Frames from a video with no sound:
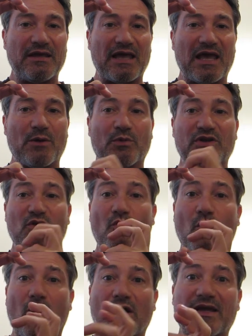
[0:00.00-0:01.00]
And when you
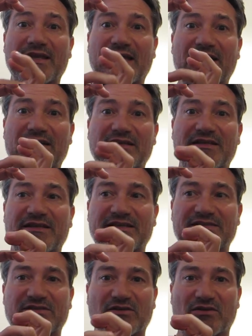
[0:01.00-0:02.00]
walk in that
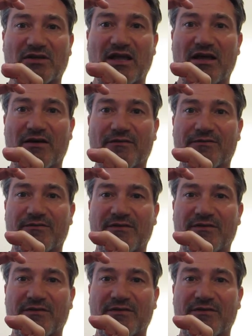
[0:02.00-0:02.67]
unconditional love,